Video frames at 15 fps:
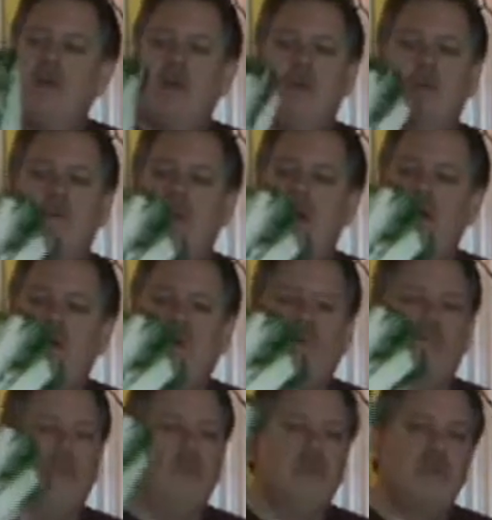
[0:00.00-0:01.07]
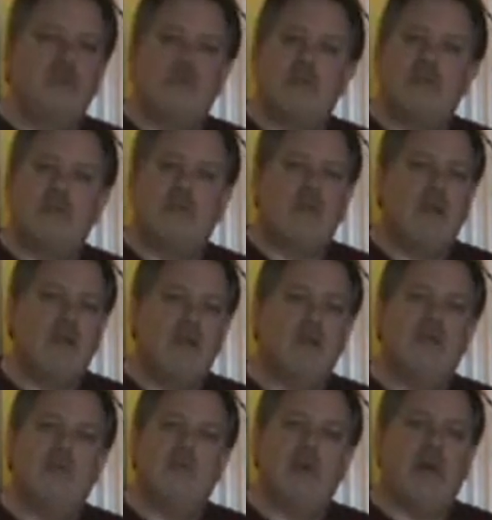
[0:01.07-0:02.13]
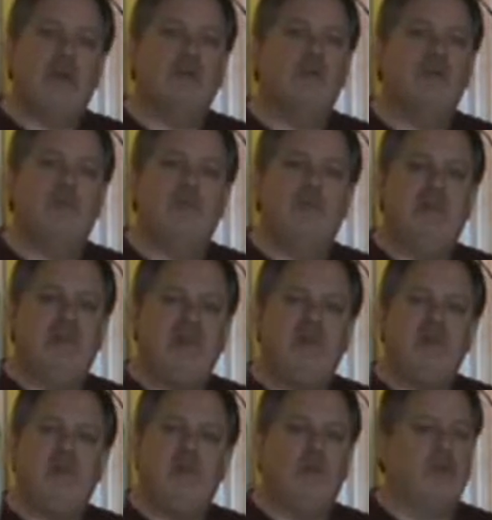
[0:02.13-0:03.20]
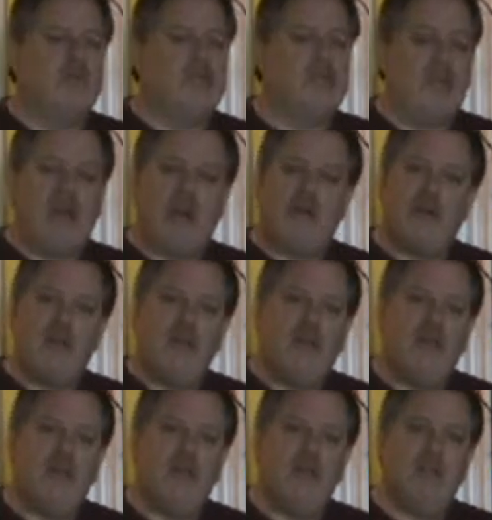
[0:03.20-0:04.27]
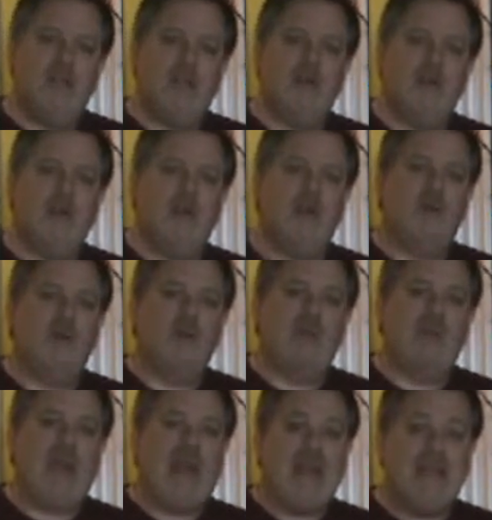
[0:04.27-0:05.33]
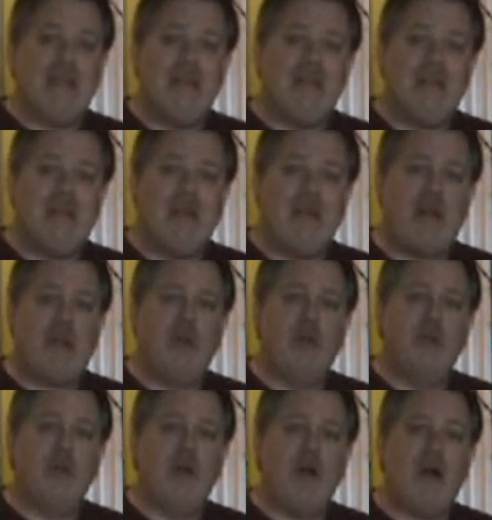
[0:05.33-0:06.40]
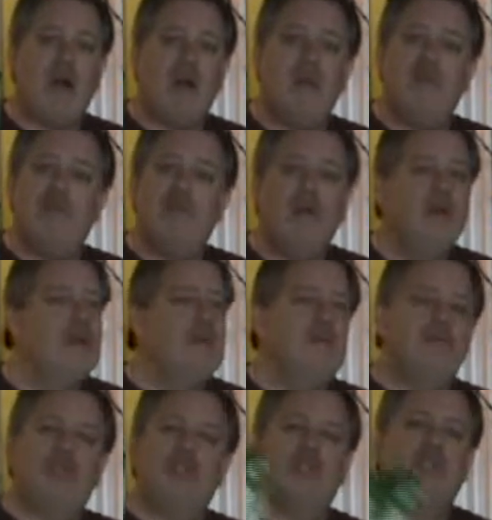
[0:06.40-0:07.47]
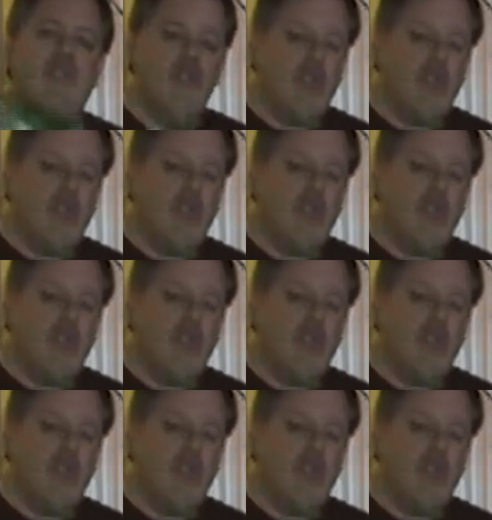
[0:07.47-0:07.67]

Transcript: And the amount of nutrients in here compared to beef or dairy that's loaded with casein they make glue out of, there's just